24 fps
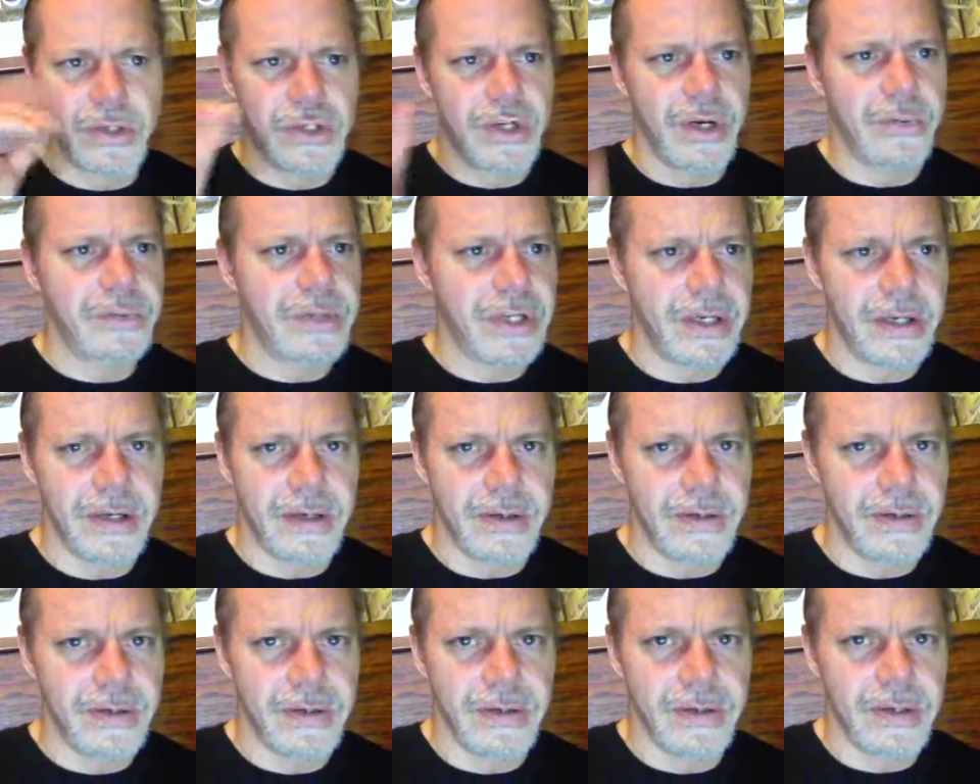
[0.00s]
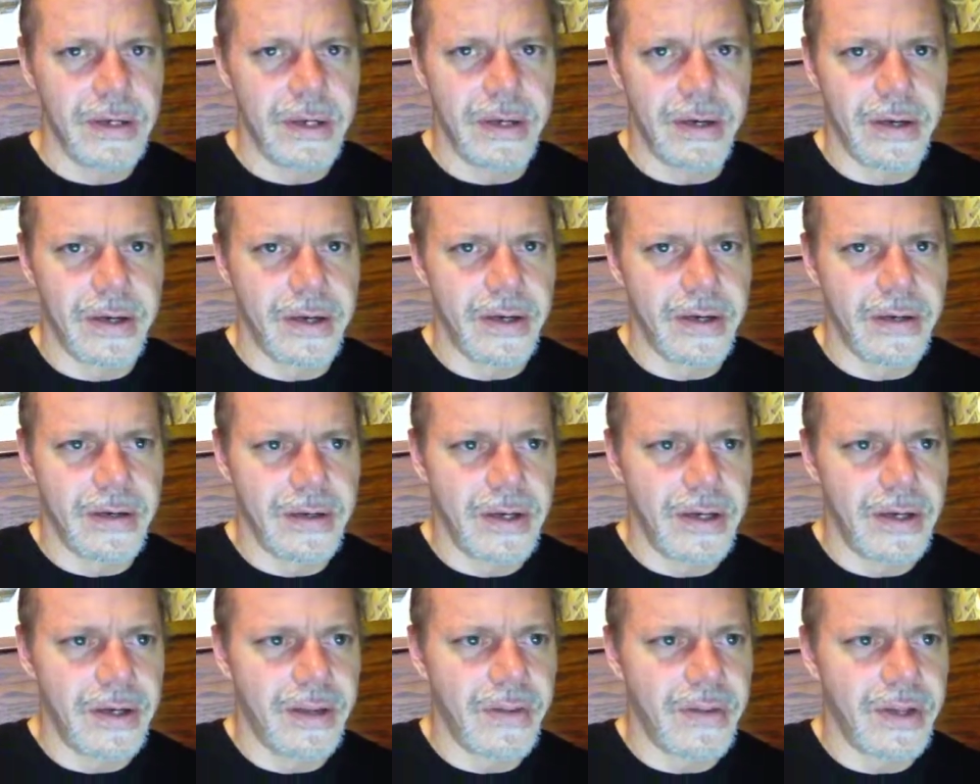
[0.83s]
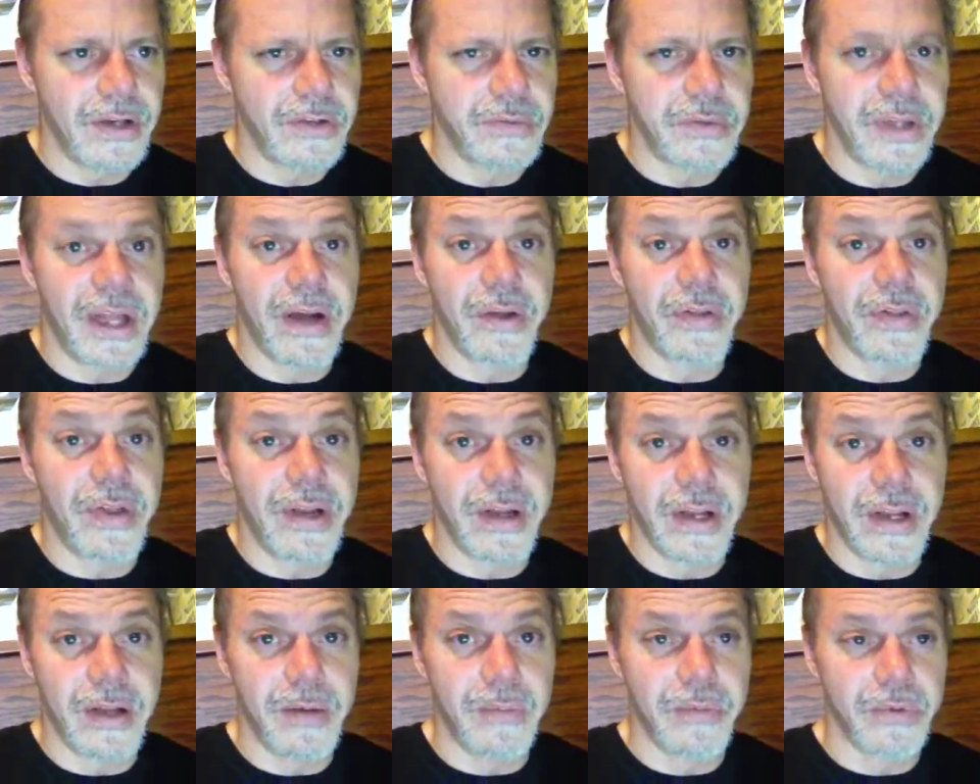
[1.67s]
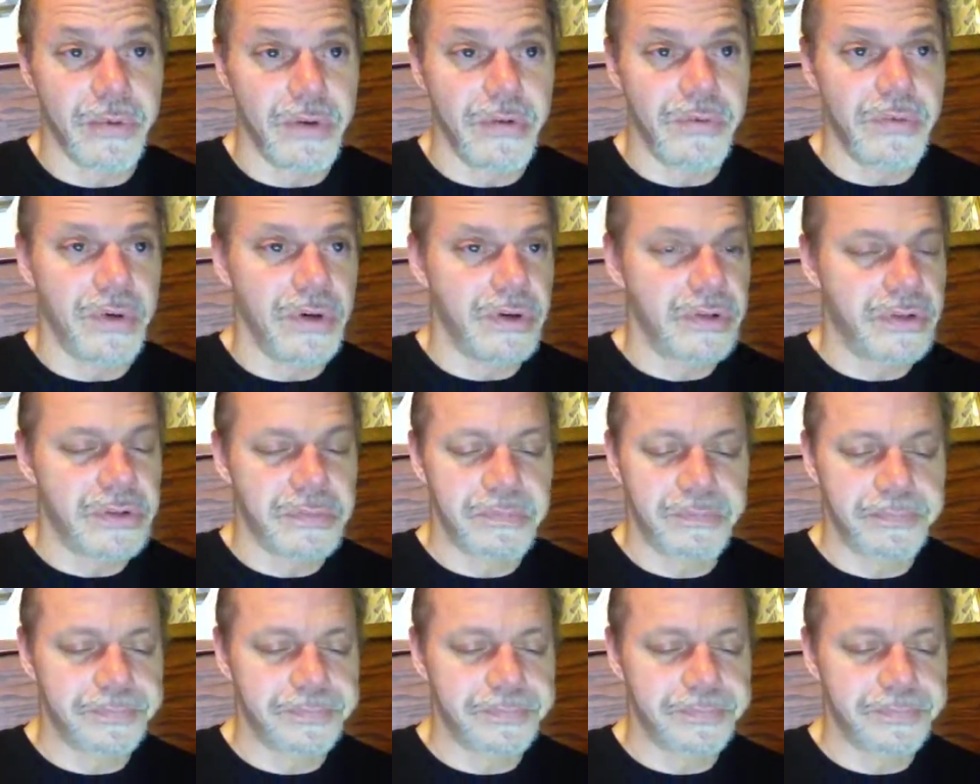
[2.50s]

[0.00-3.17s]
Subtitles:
jumped into things without thinking them through first.